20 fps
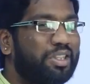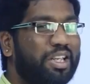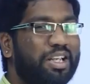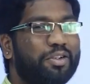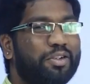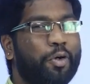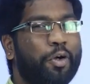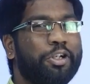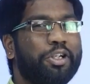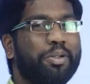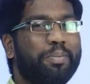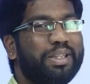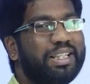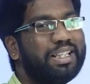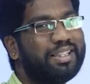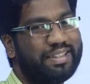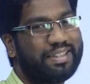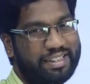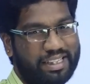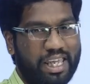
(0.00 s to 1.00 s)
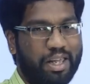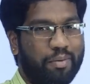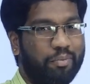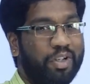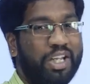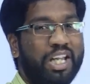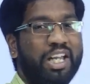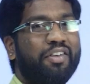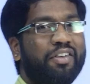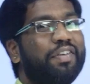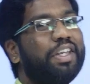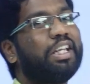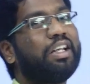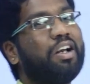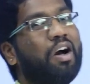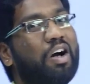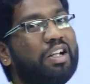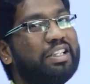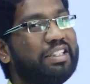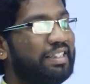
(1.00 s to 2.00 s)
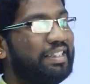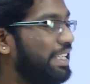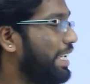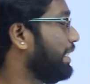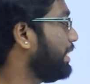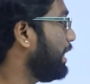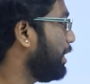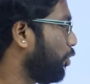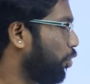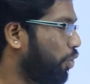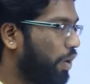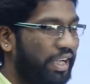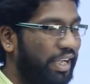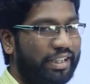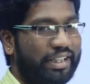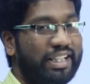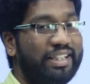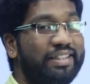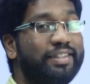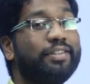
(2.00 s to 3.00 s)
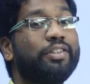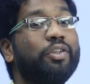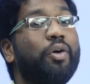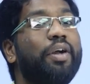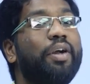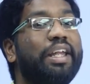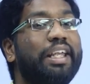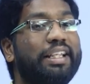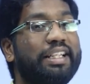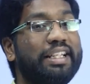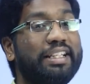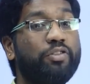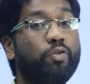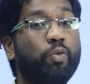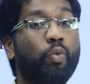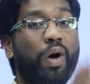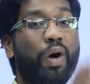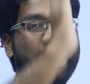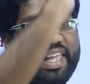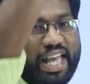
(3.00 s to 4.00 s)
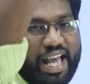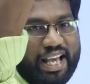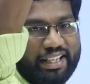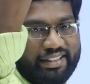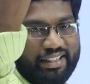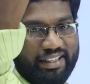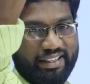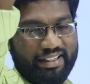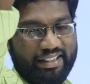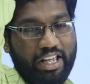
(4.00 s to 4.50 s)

are going to be the same. We can't say that quadrants, so it is y-axis.